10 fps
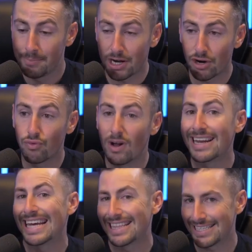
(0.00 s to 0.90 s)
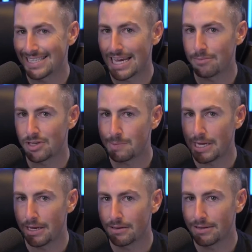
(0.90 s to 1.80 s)
but are running at the same
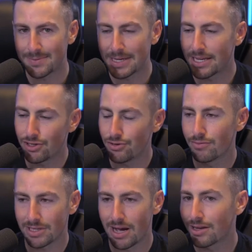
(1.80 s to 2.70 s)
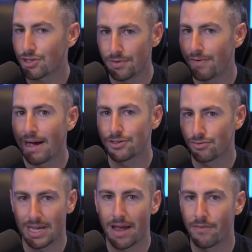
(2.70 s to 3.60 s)
speed. That's because you don't talk to
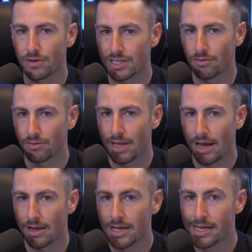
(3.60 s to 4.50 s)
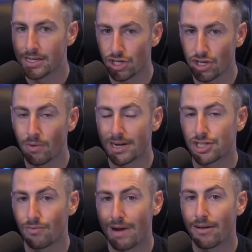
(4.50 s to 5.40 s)
advisors every single day. So you want to
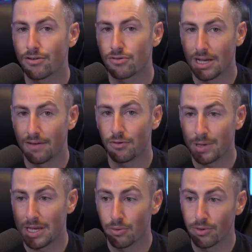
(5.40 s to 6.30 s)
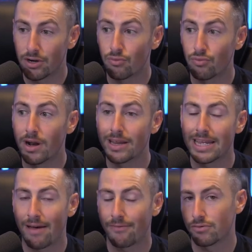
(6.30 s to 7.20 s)
surround yourself with people that are
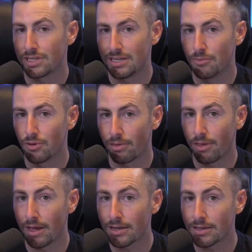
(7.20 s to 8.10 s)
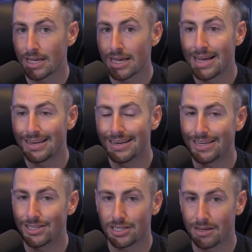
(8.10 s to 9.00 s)
running after similar things,
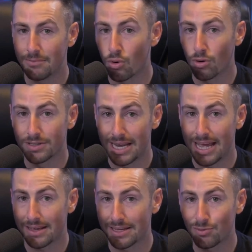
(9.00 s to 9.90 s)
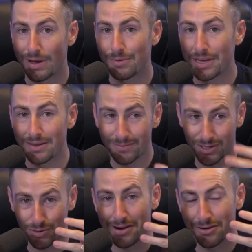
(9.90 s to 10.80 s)
not just in morals and ethics. Why we
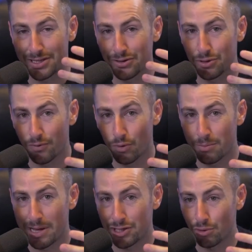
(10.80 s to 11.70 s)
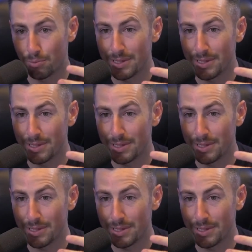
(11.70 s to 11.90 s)
surround ourselves with four-dimensional